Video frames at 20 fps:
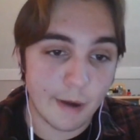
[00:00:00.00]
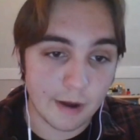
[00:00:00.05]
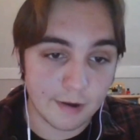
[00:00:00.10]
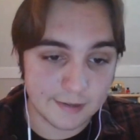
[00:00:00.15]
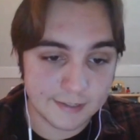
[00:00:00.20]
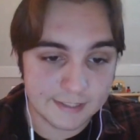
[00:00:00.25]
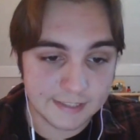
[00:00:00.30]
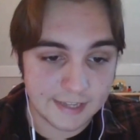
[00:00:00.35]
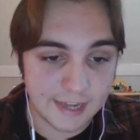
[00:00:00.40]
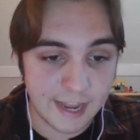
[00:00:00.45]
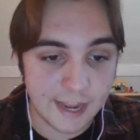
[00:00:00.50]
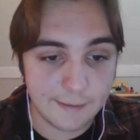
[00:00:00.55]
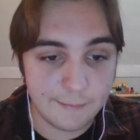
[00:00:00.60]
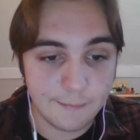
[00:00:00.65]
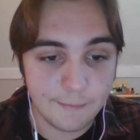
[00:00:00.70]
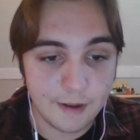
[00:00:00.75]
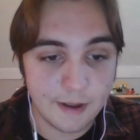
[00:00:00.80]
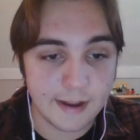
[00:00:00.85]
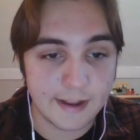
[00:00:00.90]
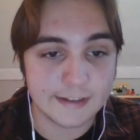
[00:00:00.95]
against the
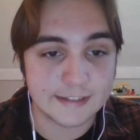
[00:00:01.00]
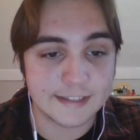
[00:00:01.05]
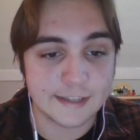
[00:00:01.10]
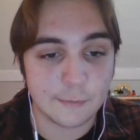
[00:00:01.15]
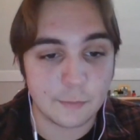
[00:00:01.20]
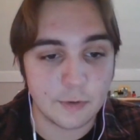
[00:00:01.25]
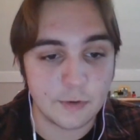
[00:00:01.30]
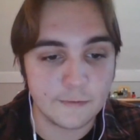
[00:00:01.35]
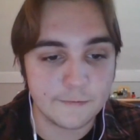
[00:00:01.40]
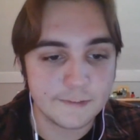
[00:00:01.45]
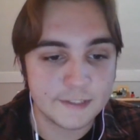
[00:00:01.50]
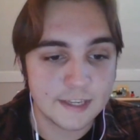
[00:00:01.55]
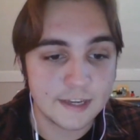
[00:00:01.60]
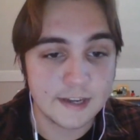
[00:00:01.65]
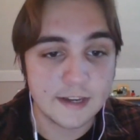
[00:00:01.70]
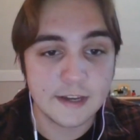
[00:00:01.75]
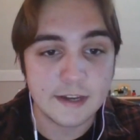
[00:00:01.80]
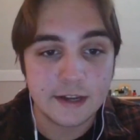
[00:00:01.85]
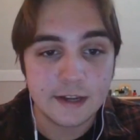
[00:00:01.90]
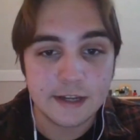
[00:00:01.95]
Wolves. So I want to
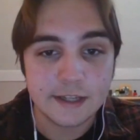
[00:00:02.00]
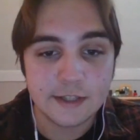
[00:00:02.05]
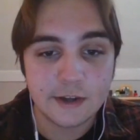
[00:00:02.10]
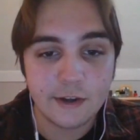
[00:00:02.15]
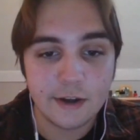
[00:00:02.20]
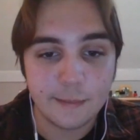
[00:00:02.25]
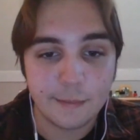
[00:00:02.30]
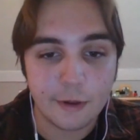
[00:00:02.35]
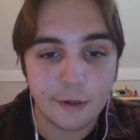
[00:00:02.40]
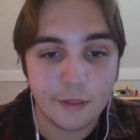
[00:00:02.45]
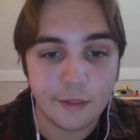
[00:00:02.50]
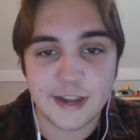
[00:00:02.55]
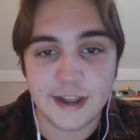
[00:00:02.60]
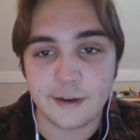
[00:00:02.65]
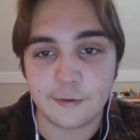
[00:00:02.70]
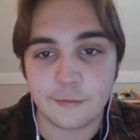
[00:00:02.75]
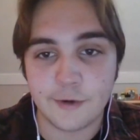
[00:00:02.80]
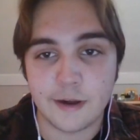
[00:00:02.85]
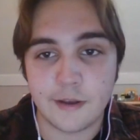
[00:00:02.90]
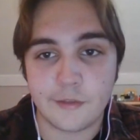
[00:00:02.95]
pull that up and just kind of
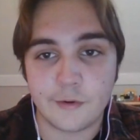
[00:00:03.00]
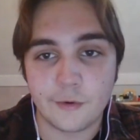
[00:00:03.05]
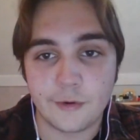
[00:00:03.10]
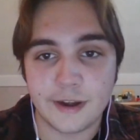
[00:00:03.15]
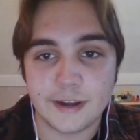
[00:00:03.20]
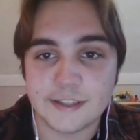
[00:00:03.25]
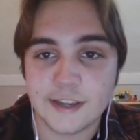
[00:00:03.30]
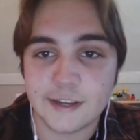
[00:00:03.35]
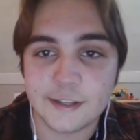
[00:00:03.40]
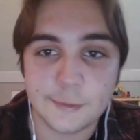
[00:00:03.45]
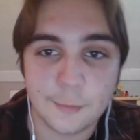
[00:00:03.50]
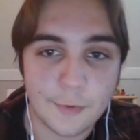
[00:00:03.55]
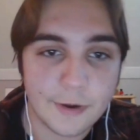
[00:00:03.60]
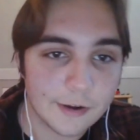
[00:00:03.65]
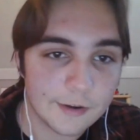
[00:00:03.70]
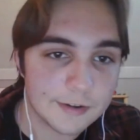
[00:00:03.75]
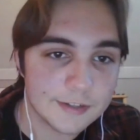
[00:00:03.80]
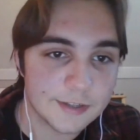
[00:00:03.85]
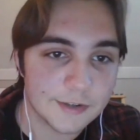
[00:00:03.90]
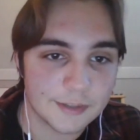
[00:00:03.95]
run through it. It's on Twitter,
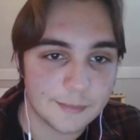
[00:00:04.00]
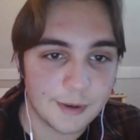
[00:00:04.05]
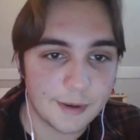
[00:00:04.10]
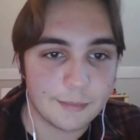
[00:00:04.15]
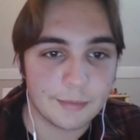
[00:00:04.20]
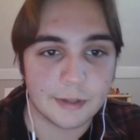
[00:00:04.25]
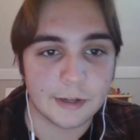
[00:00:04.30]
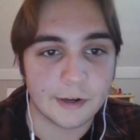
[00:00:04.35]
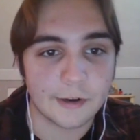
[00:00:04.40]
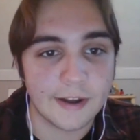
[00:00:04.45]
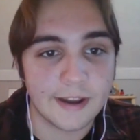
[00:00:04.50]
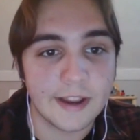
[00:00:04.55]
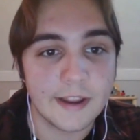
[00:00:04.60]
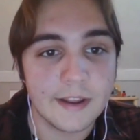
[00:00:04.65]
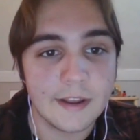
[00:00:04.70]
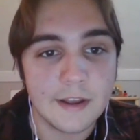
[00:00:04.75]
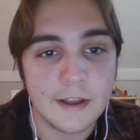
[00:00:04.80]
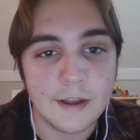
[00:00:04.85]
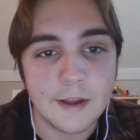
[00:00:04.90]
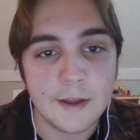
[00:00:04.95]
so it's a bit blurry,
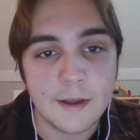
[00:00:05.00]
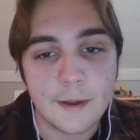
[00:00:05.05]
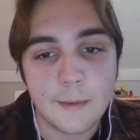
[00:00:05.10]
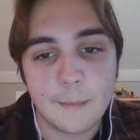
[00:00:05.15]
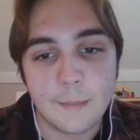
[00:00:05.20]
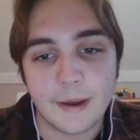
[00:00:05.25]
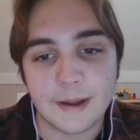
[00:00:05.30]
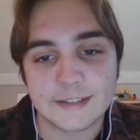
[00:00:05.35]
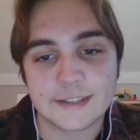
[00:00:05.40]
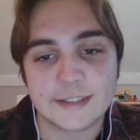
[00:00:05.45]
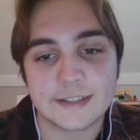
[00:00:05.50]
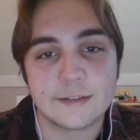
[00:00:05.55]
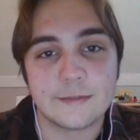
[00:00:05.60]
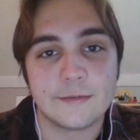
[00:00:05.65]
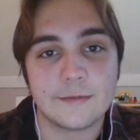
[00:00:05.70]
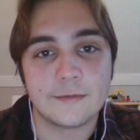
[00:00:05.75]
but